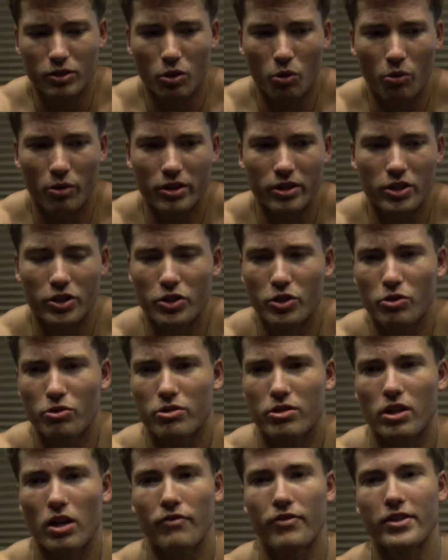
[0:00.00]
going to do
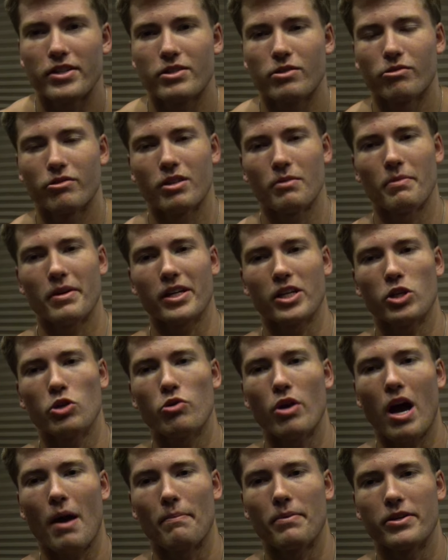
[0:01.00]
stuff that's going to make
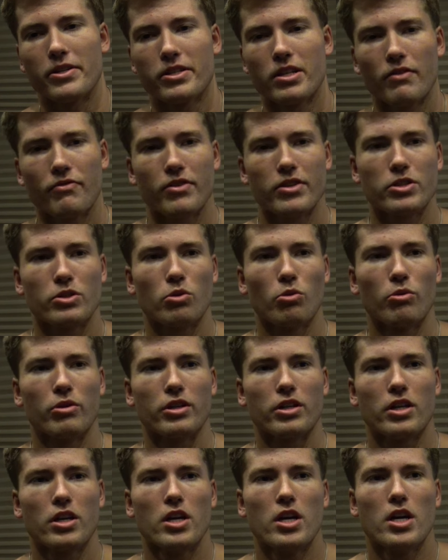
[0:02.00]
you happy? Stuff that's
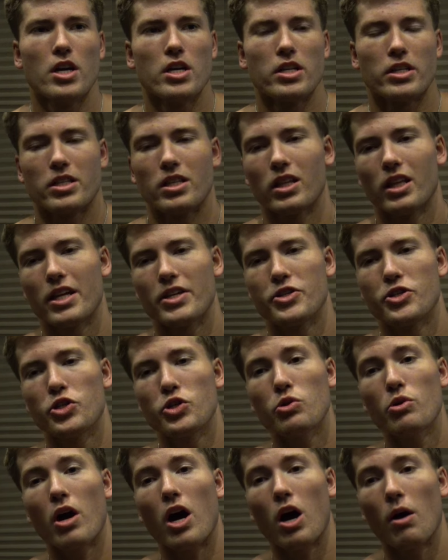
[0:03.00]
going to let
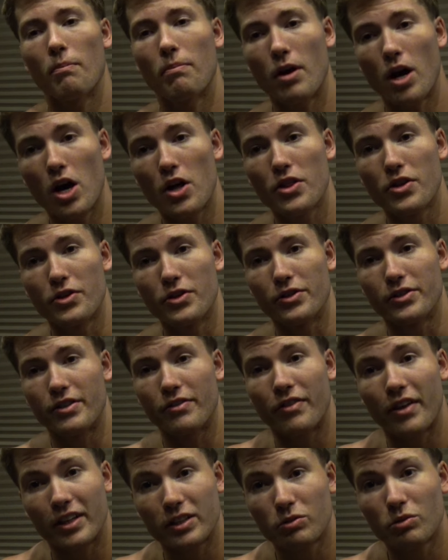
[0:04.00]
you help others,
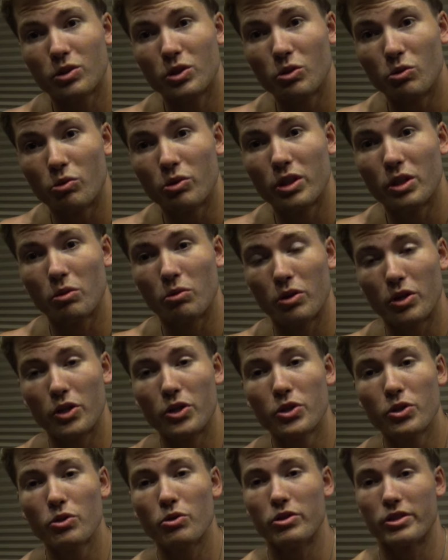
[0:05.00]
if that's what you really
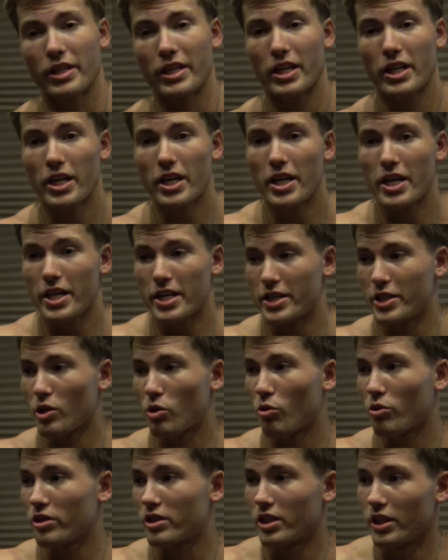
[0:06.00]
want to do? Is it
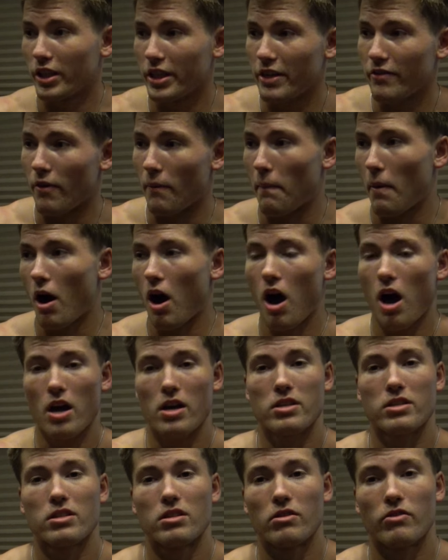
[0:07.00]
going to leave a
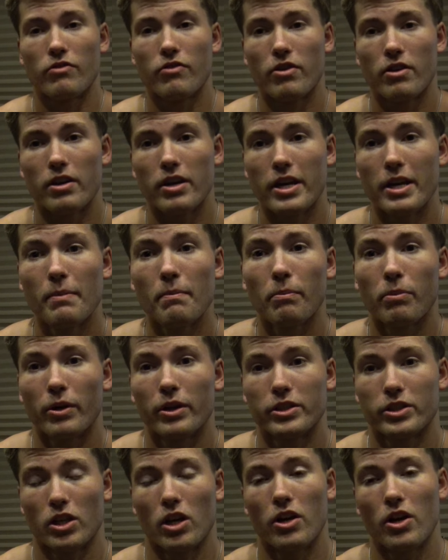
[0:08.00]
positive
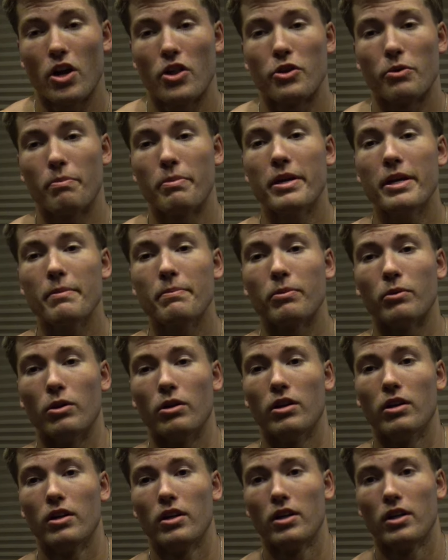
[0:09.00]
imprint on other
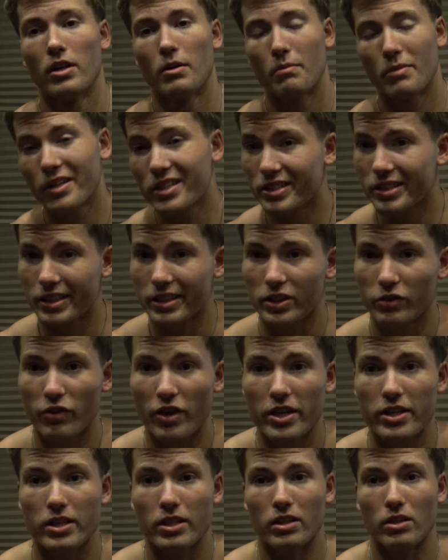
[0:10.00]
people? Because let's
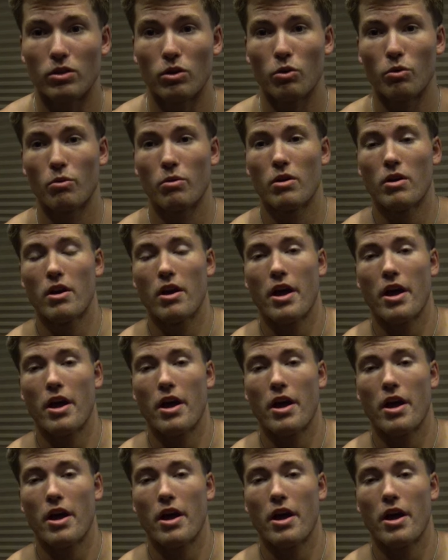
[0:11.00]
face it, you know,